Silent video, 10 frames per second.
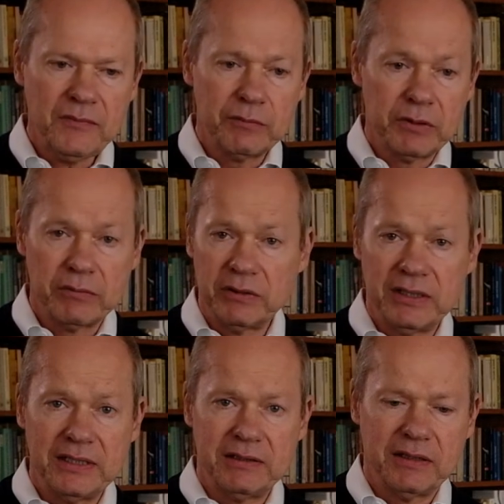We are
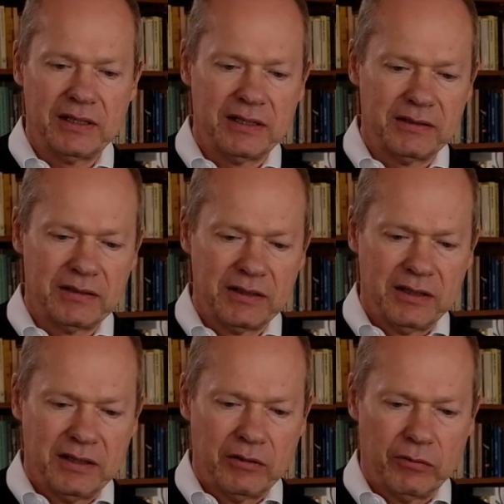really
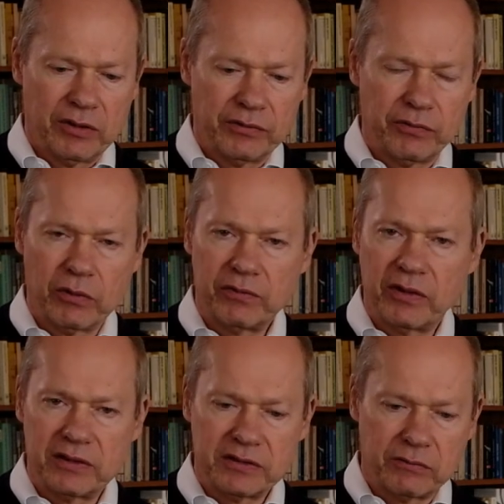one of the
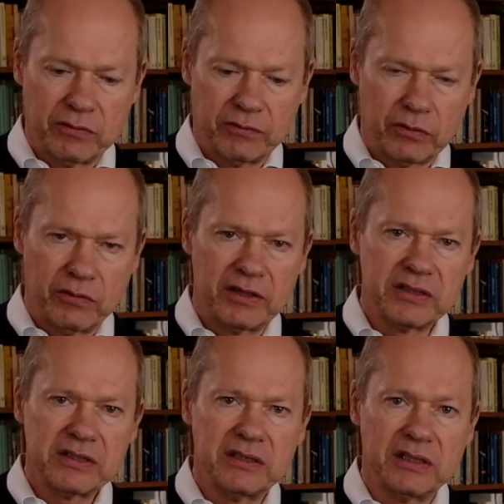
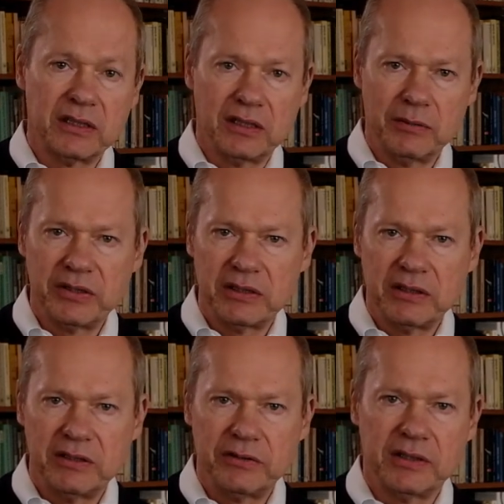forerunners in Colombia
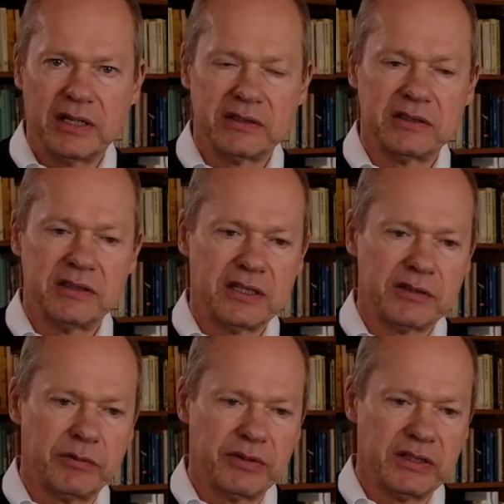in
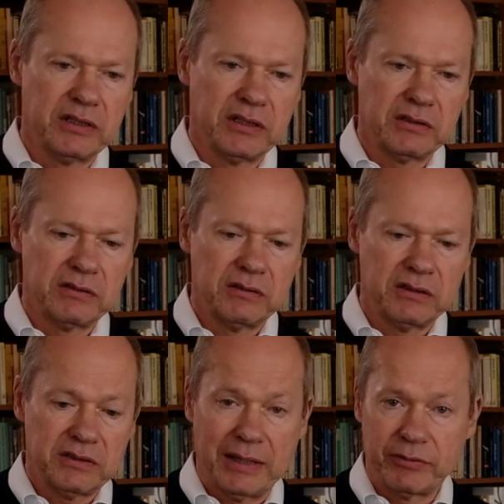2006 when we
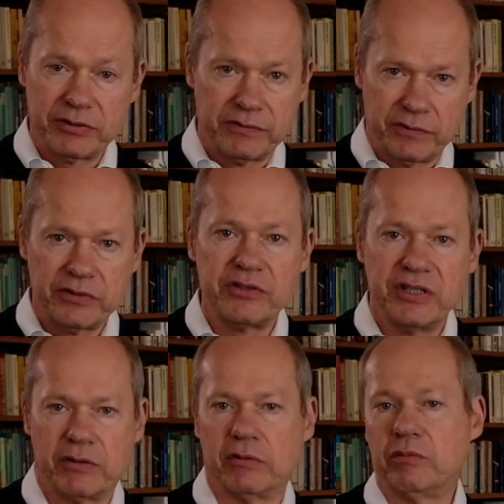established the first
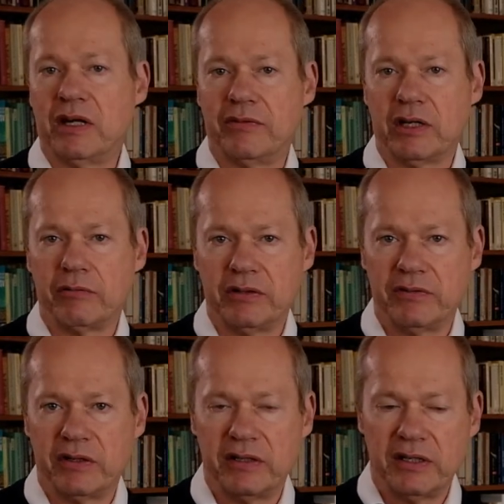general private equity
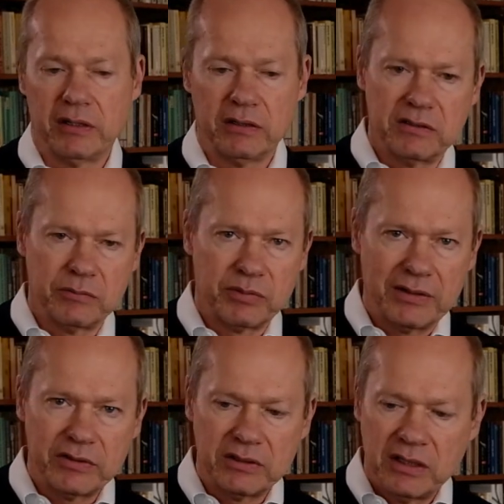fund there. The
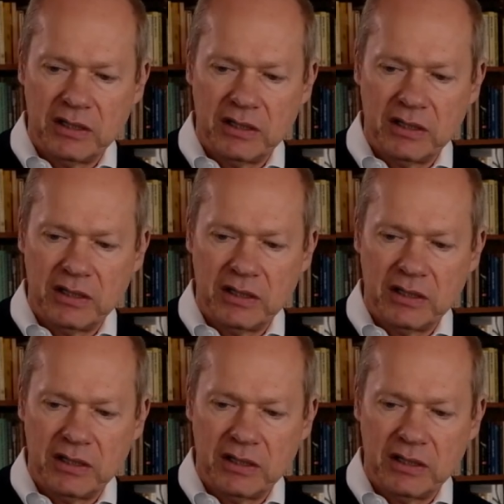private